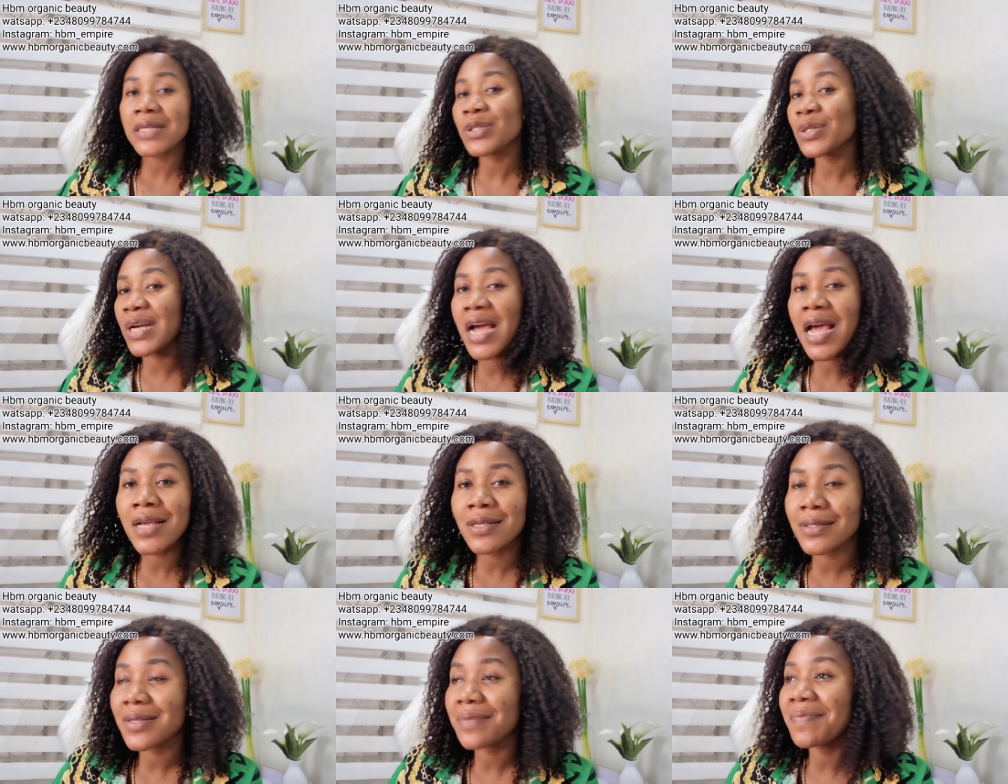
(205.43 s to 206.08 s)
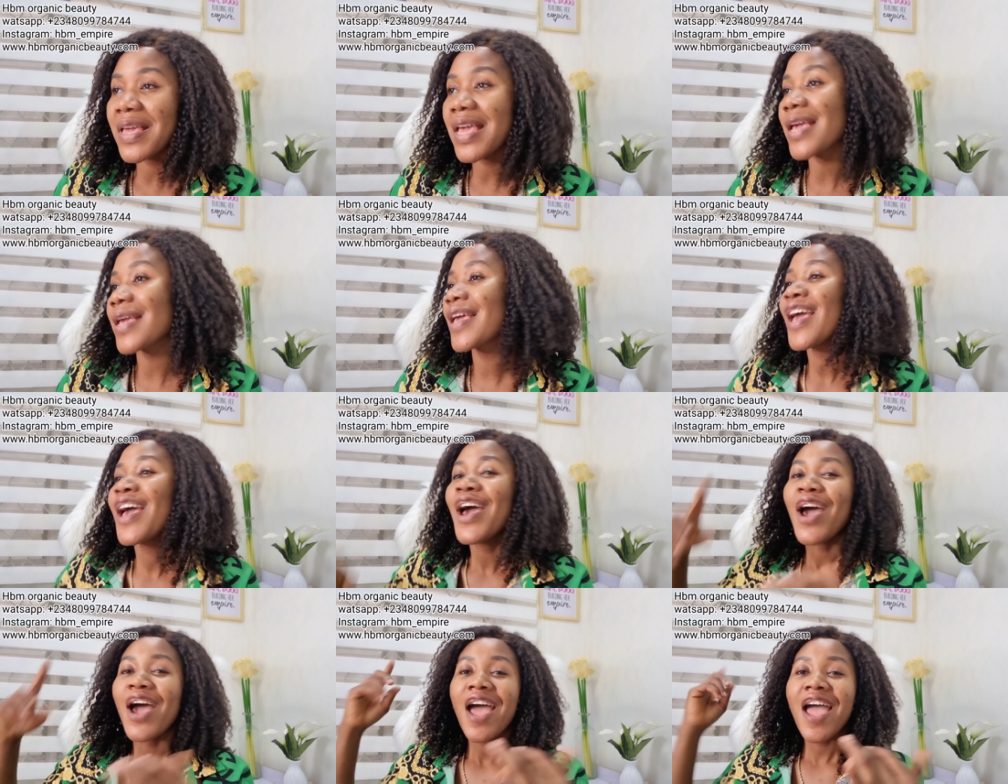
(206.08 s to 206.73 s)
you can use to make
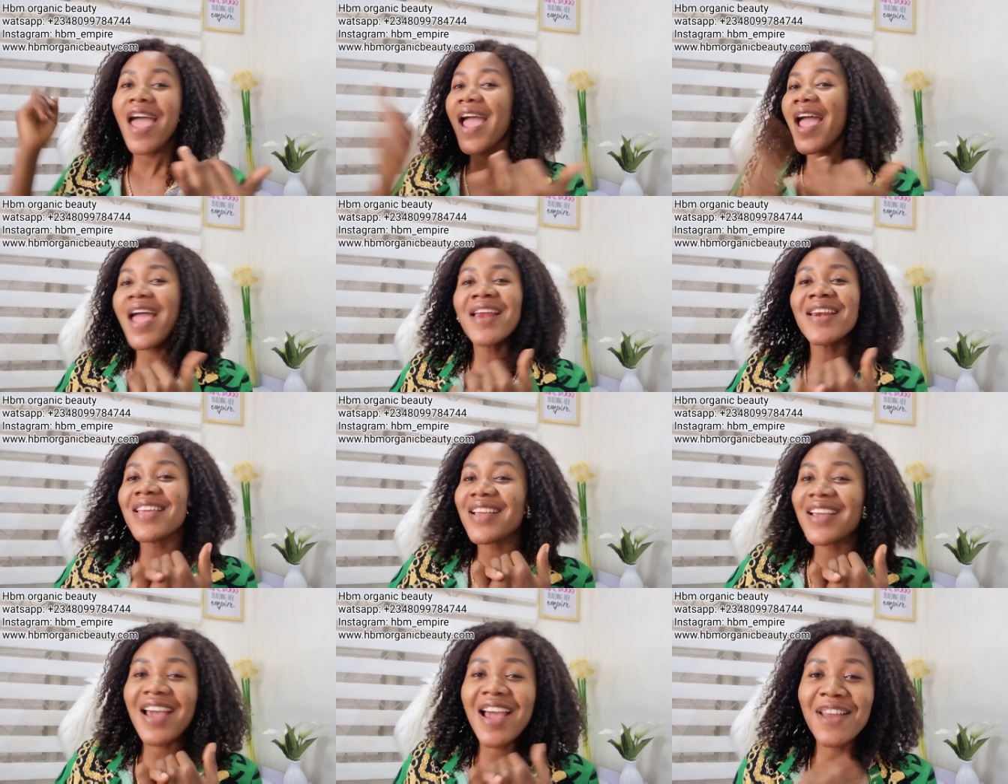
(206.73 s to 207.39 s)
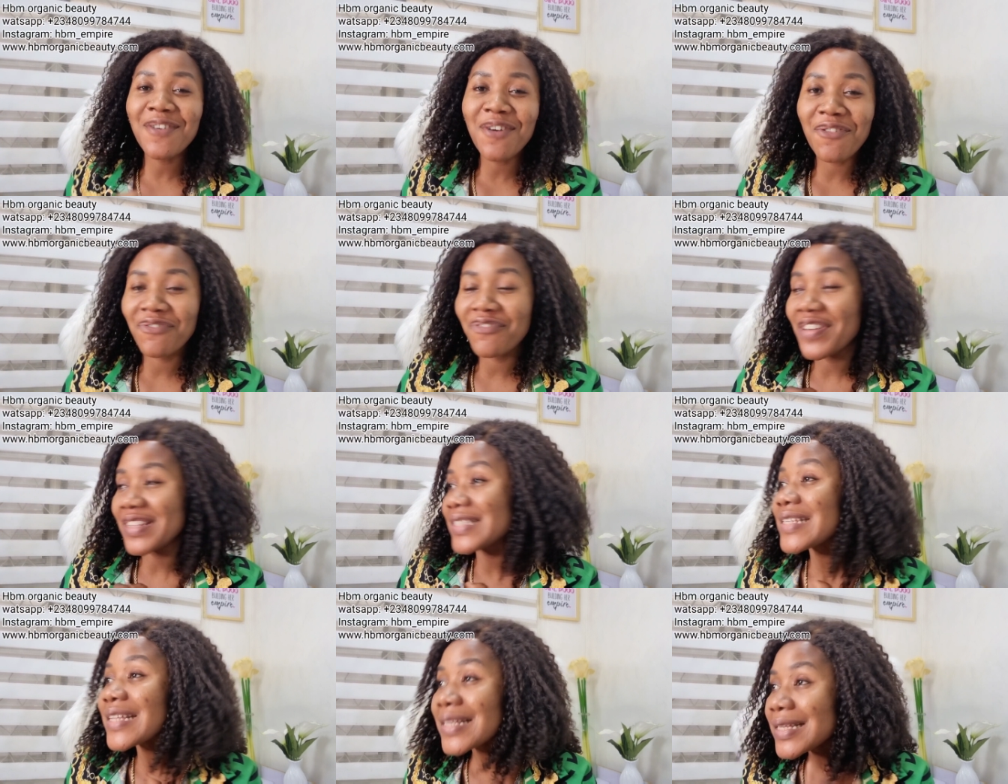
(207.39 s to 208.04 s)
any kind of
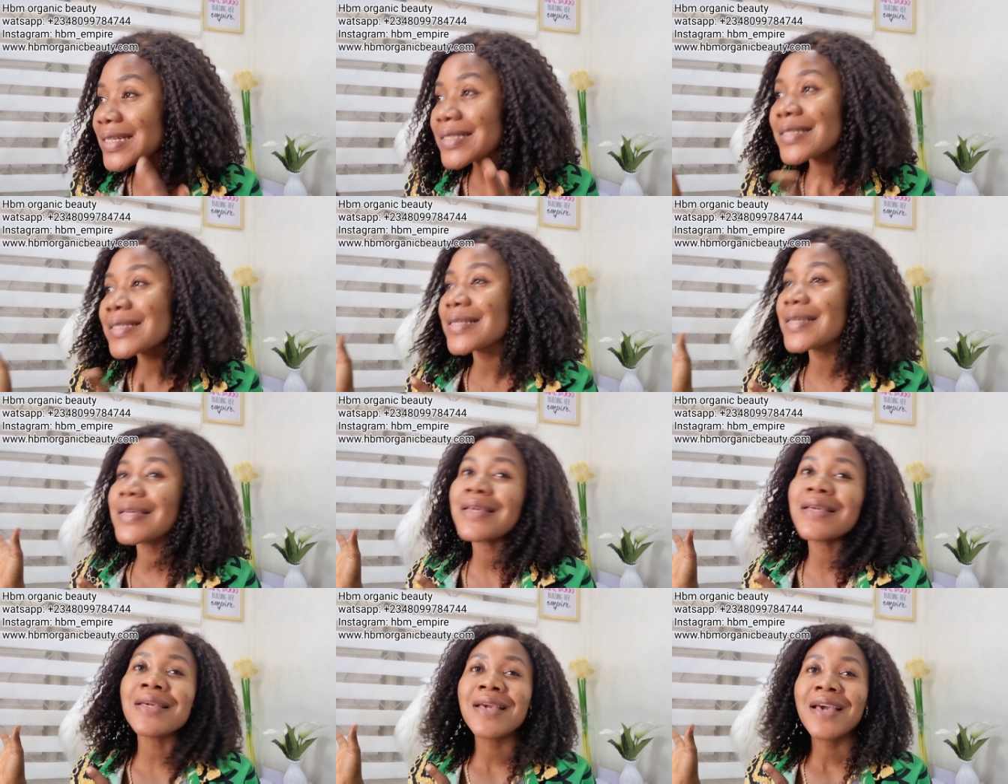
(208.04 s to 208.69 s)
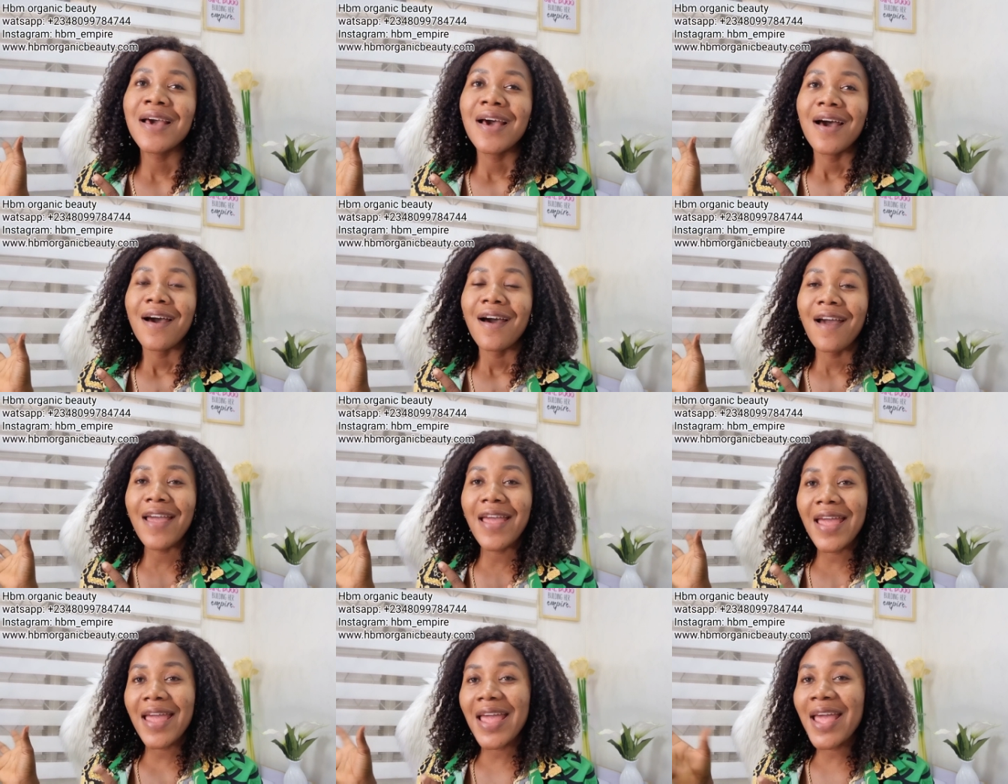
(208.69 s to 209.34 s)
fertility
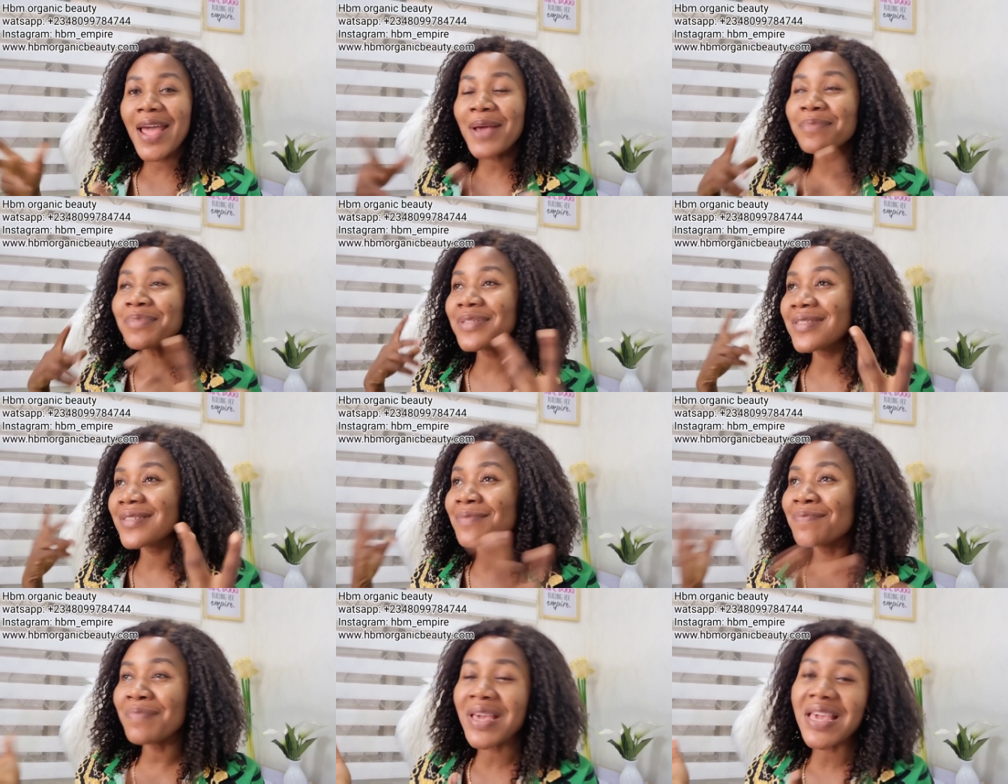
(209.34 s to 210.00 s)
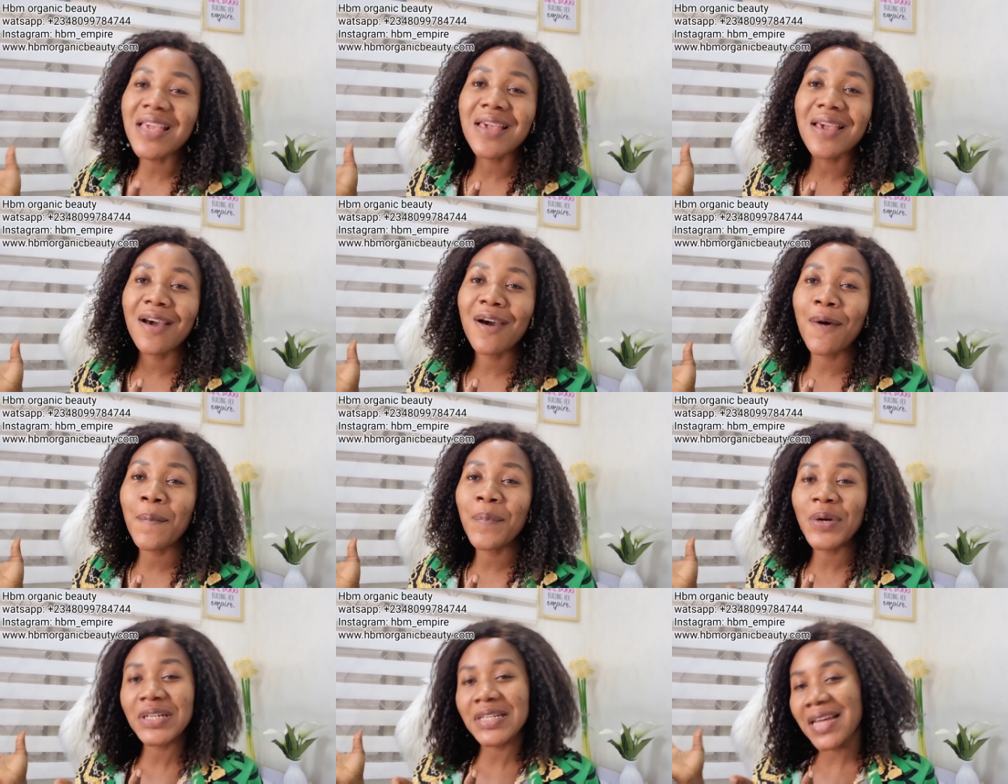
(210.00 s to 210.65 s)
herbs, make
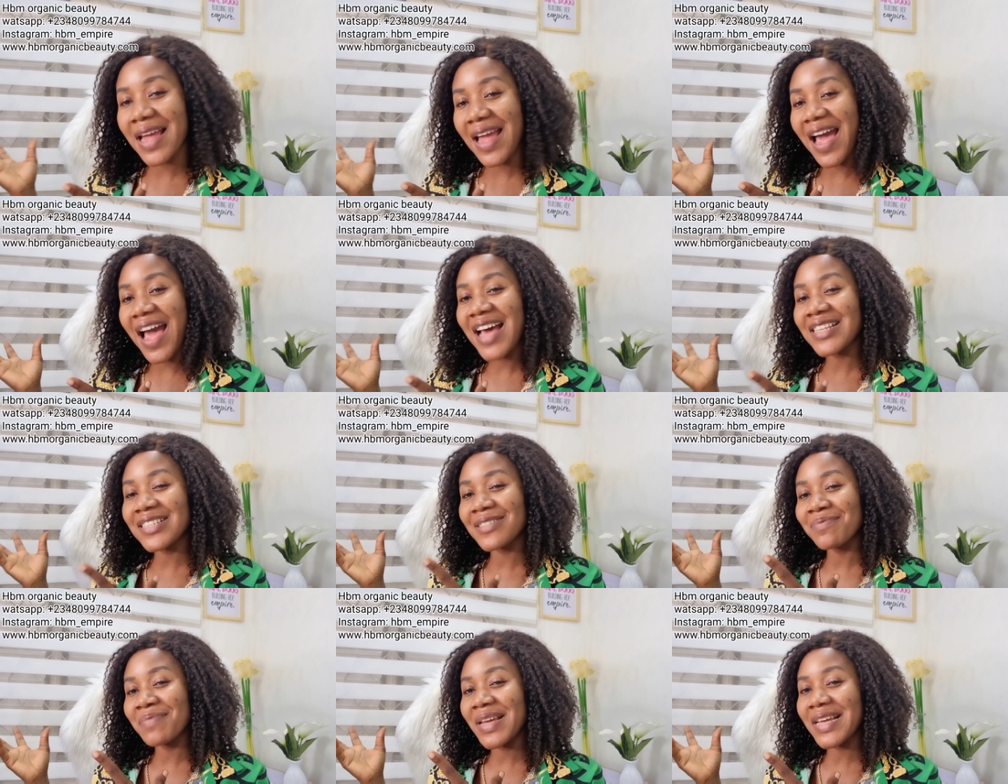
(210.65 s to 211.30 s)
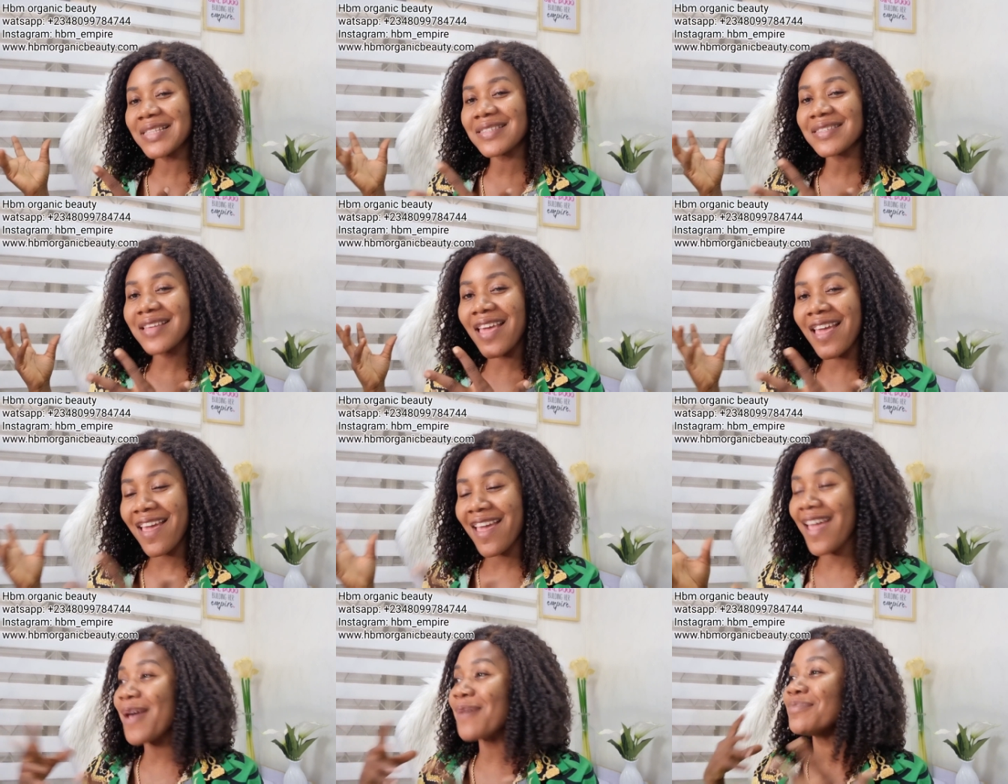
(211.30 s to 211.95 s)
body enhancement
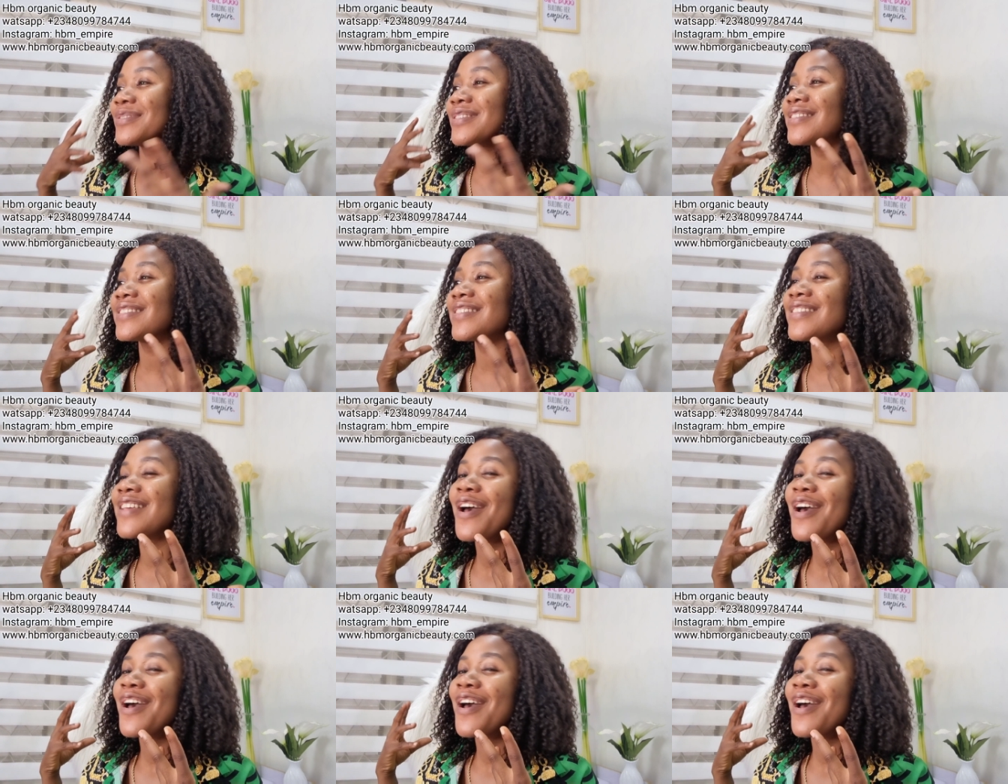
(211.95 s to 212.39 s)
herbs,